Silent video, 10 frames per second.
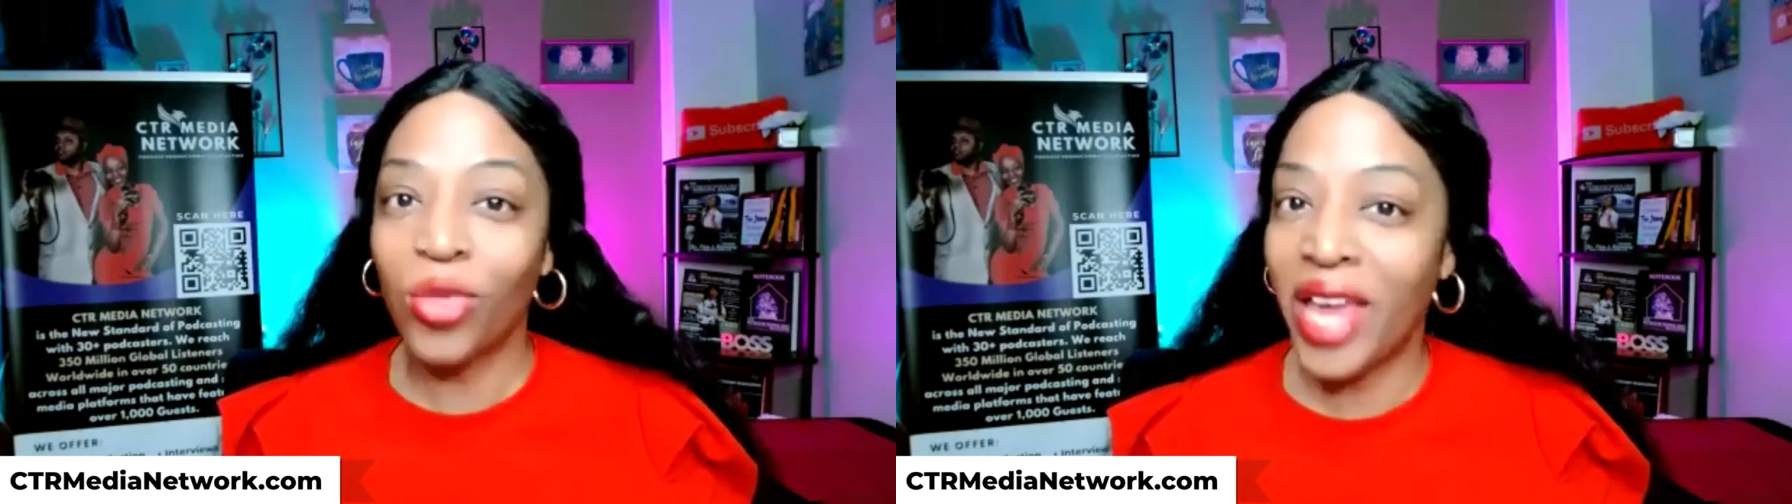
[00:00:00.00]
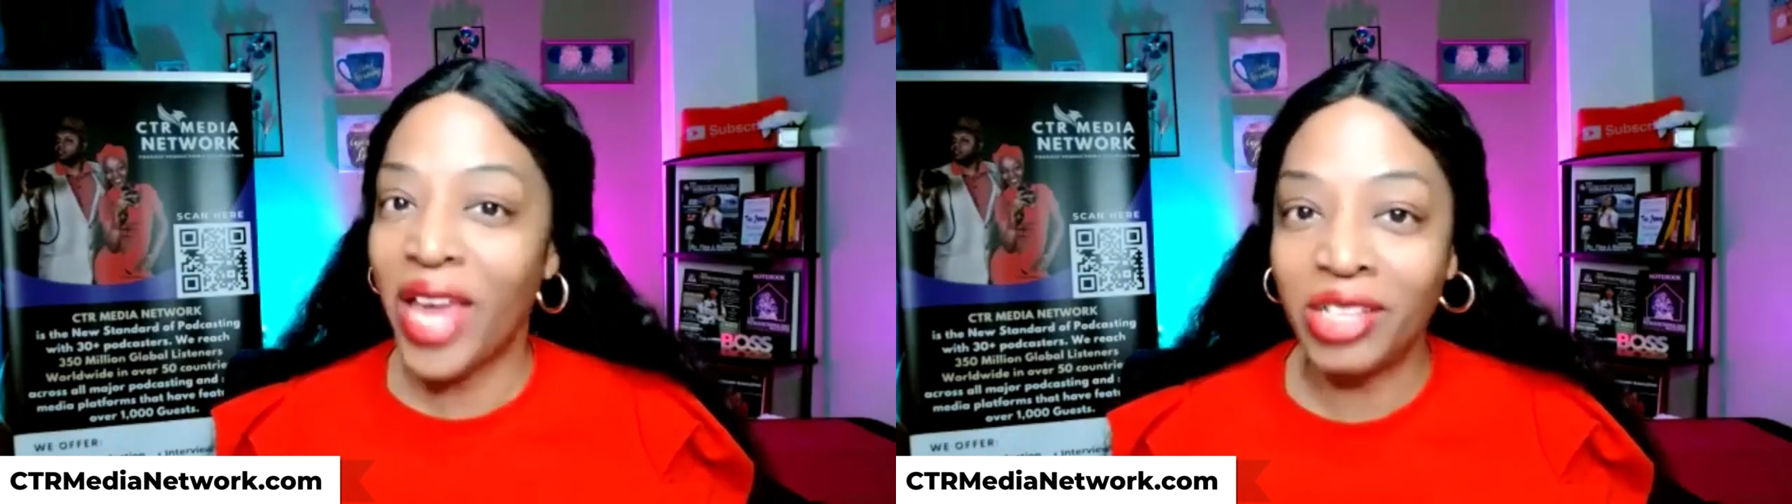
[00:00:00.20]

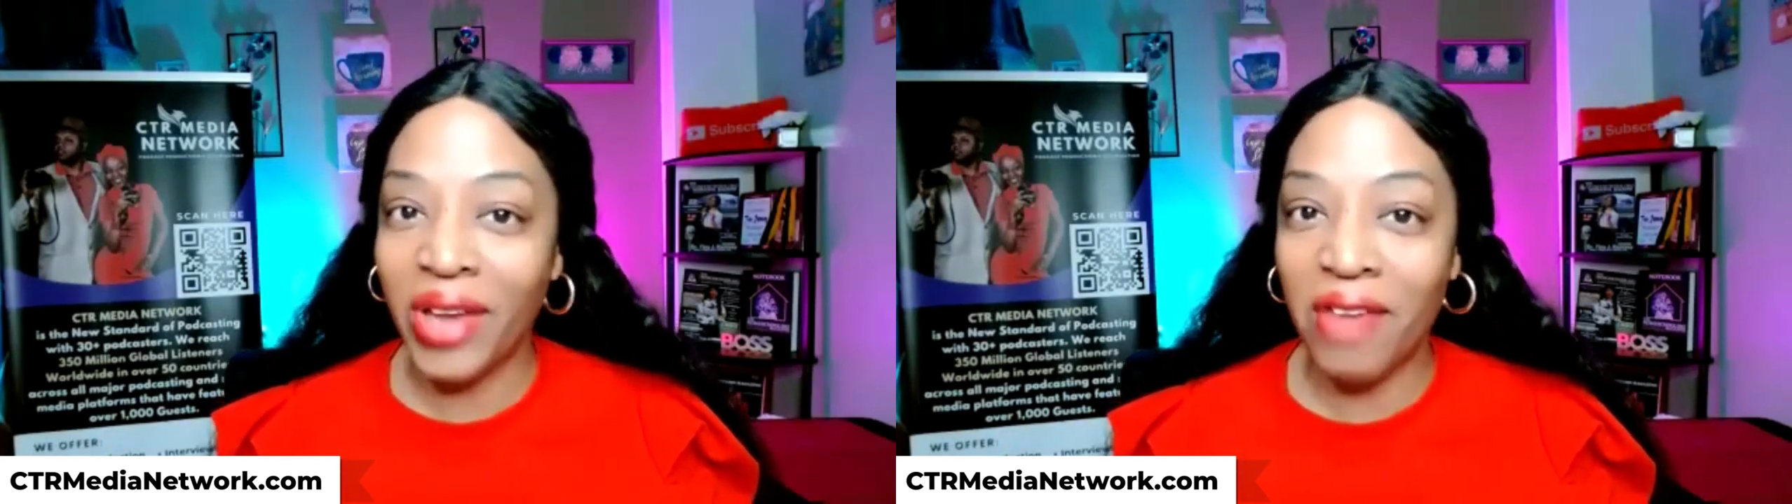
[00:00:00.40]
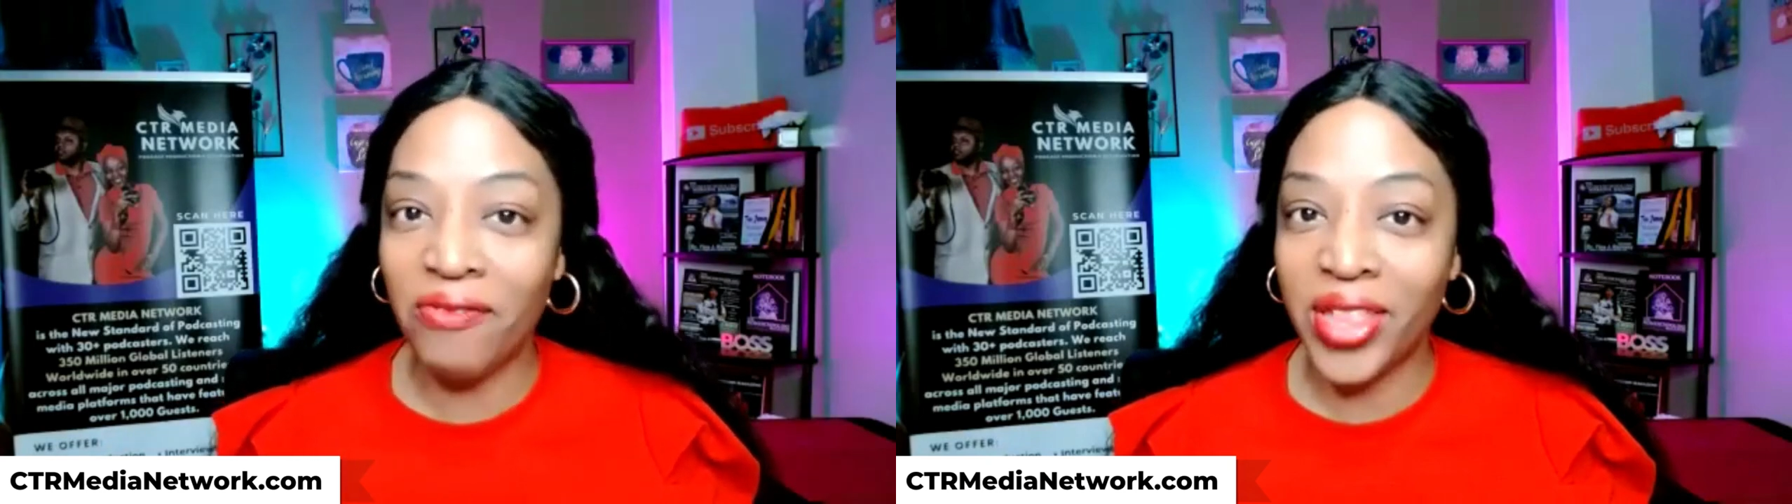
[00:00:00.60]

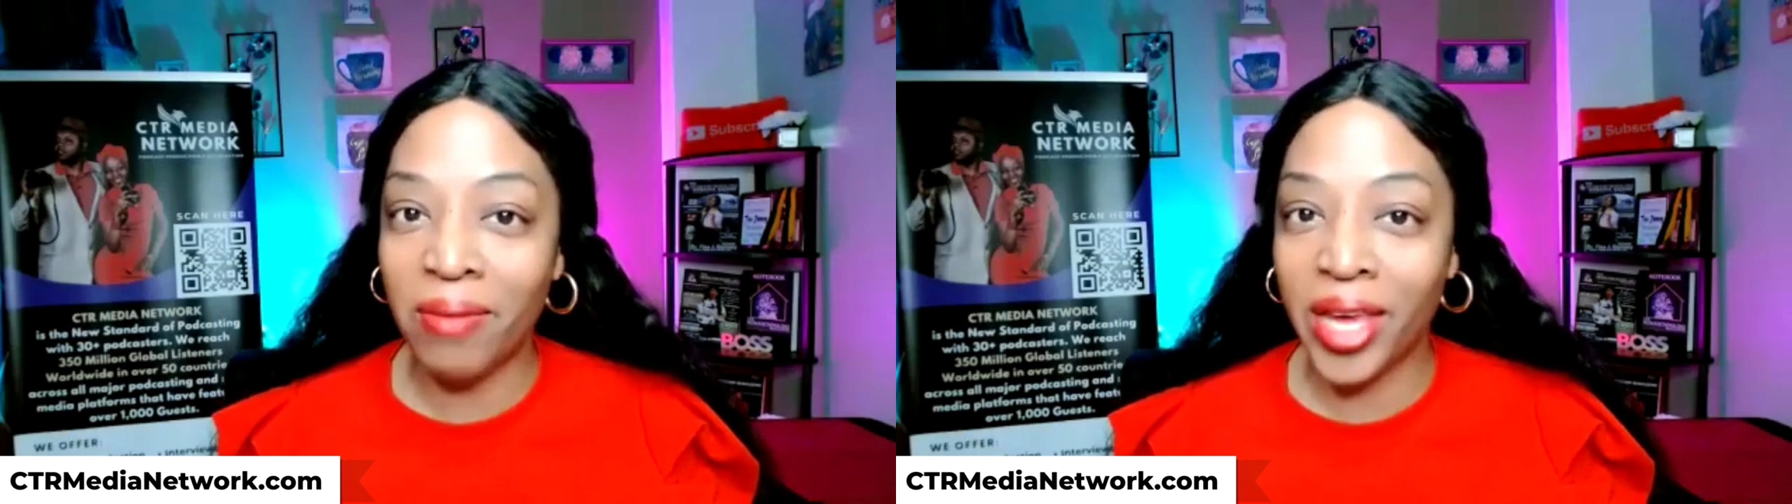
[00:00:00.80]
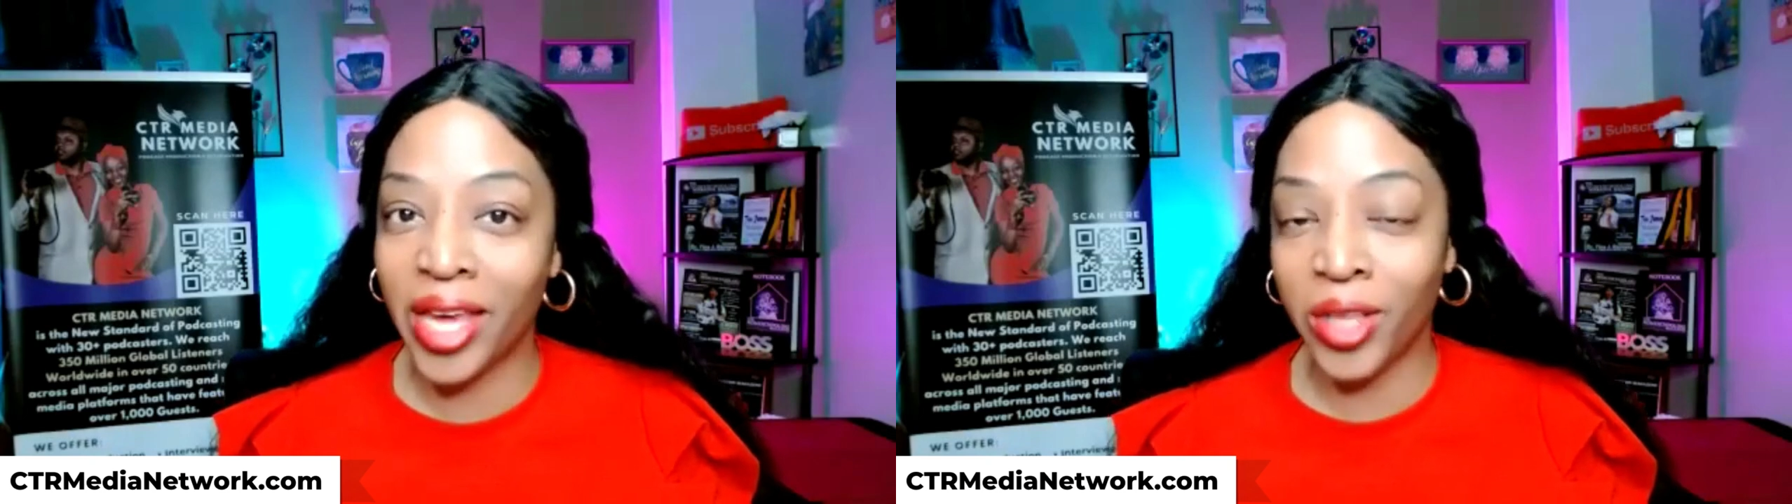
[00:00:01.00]

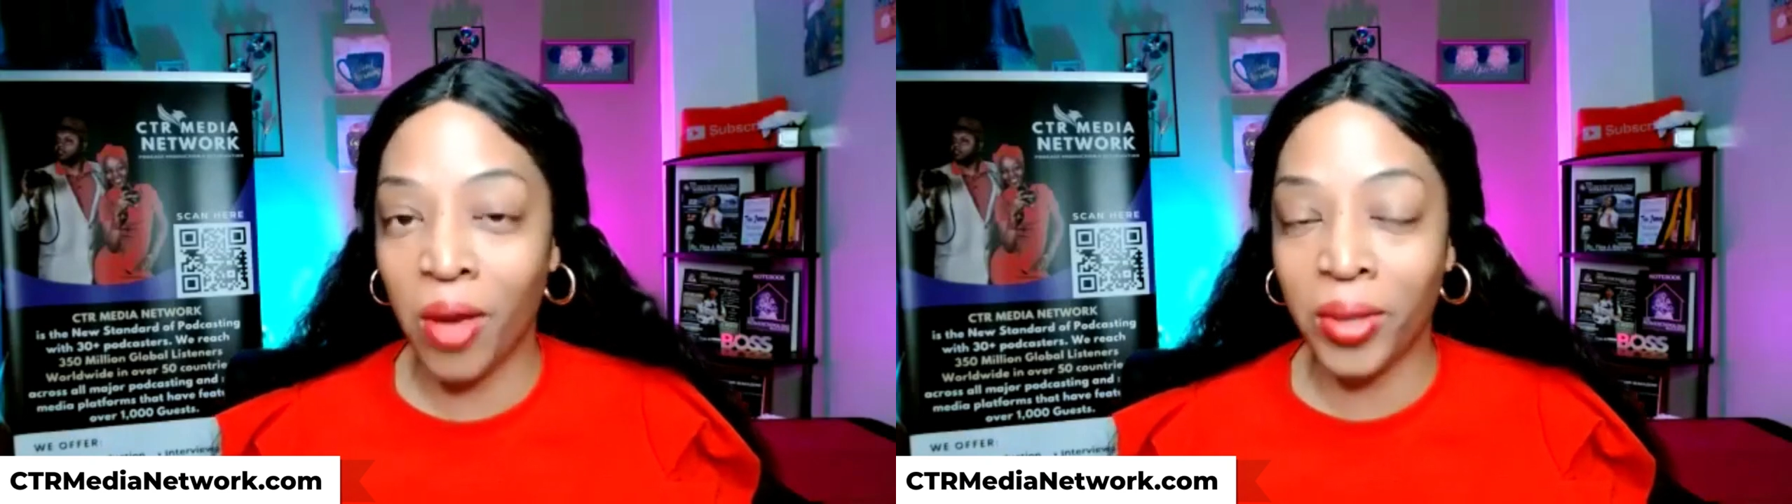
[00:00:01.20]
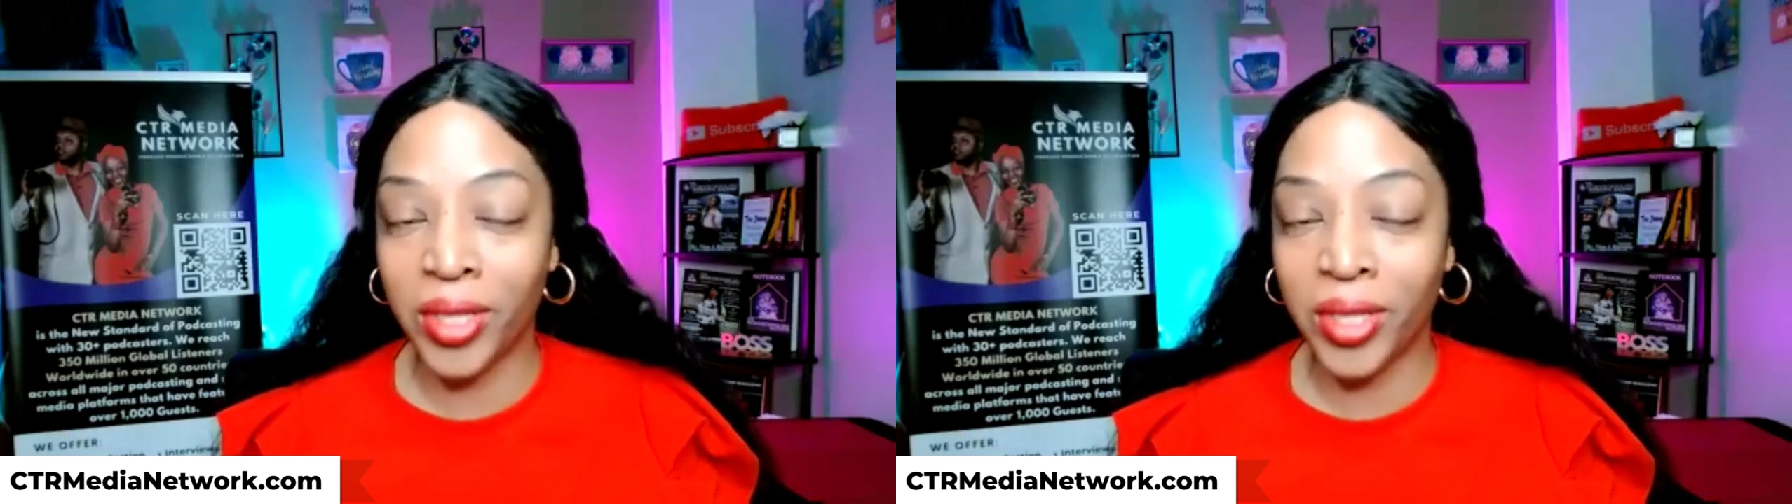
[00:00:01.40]
350 million global